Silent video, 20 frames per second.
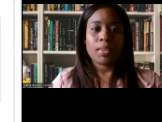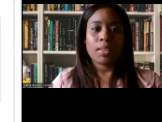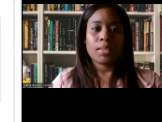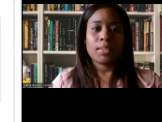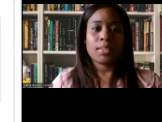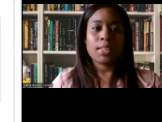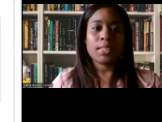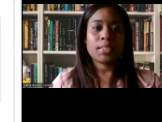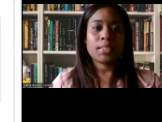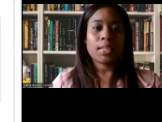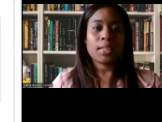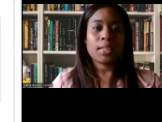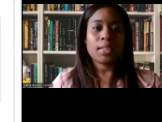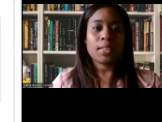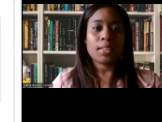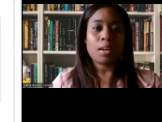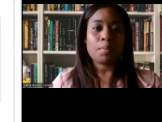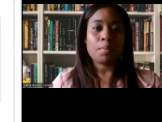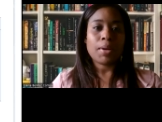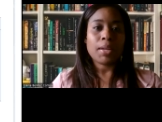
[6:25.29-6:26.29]
There is a
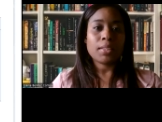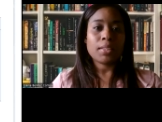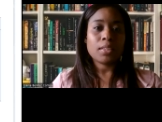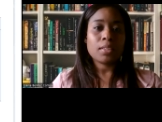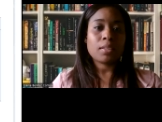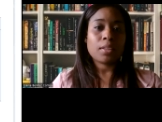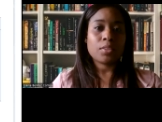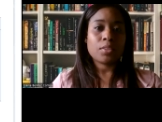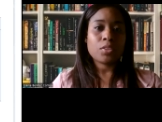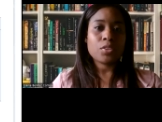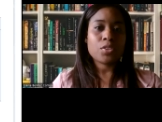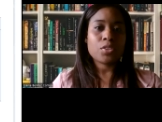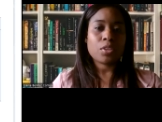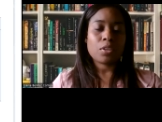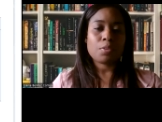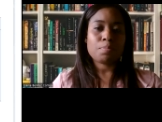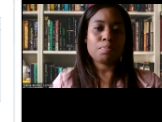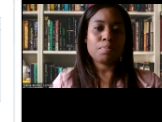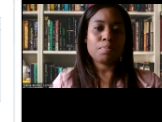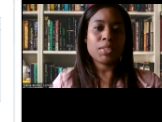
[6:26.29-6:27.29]
dramatic reduction
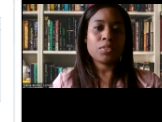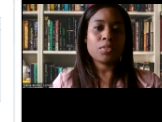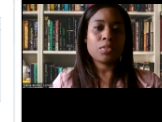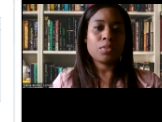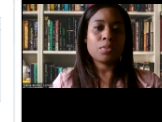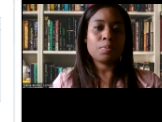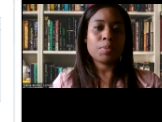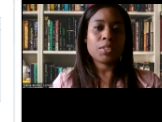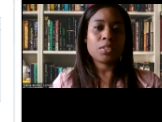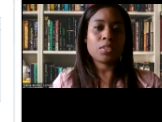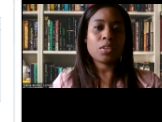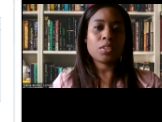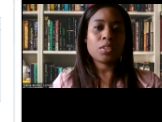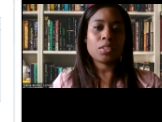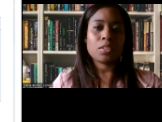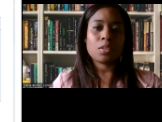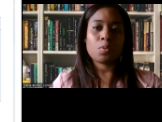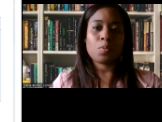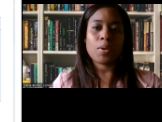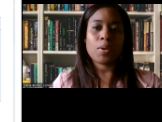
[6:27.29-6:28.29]
of mixture
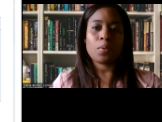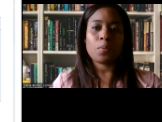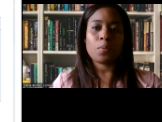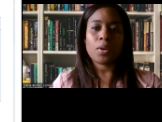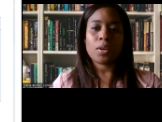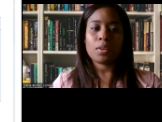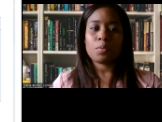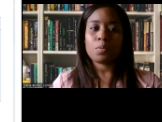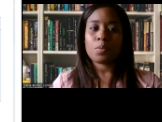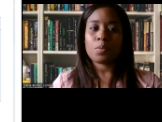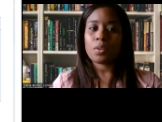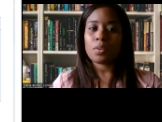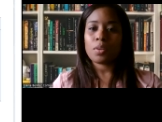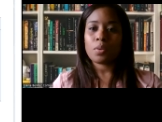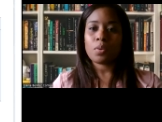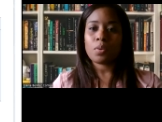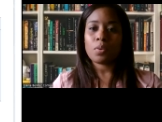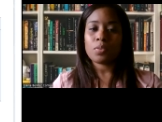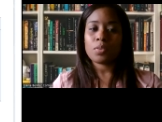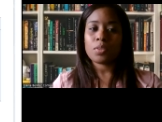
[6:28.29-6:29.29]
viscosity when water
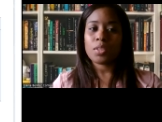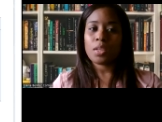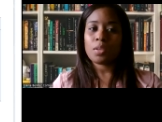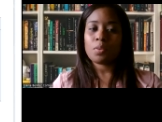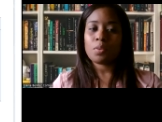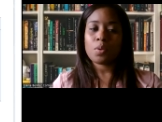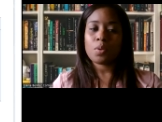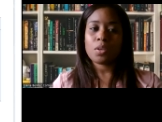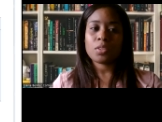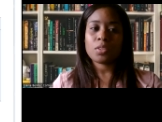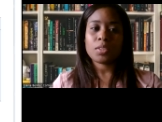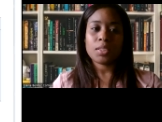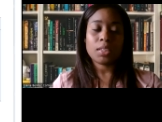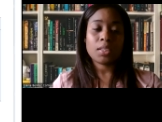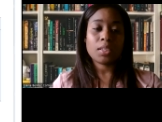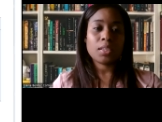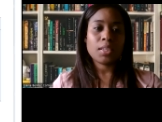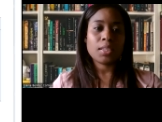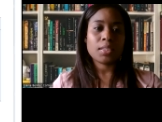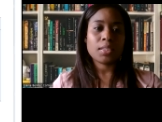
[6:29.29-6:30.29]
content was
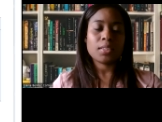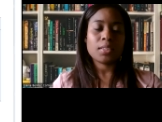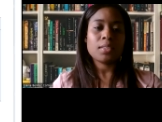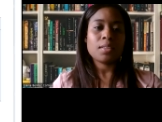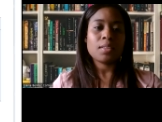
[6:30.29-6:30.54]
increased.